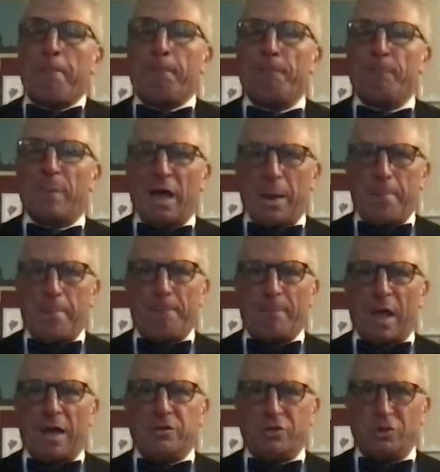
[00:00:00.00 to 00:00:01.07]
But
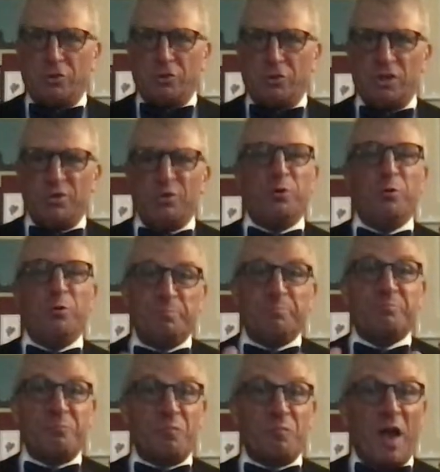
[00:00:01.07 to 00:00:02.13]
I do
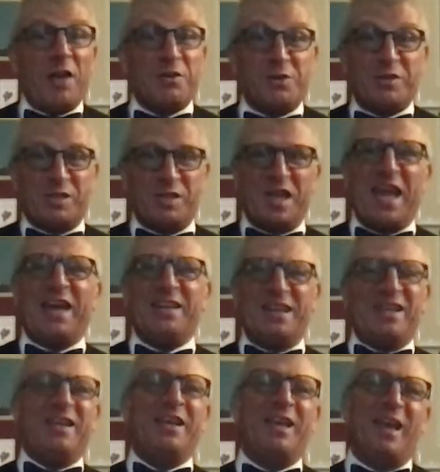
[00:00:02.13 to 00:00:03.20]

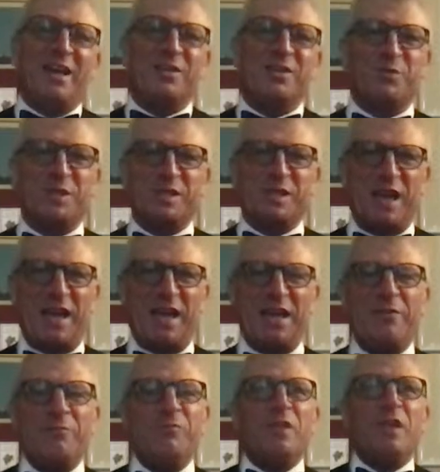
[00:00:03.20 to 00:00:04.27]
understanding, as we
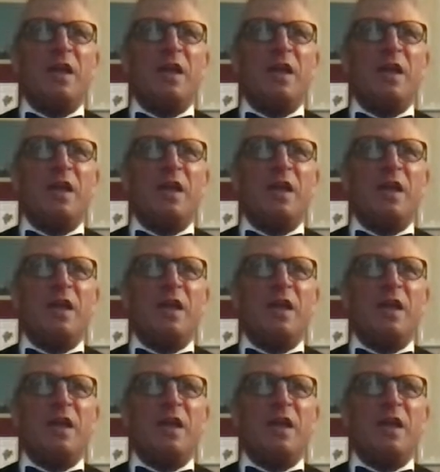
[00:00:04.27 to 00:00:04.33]
say,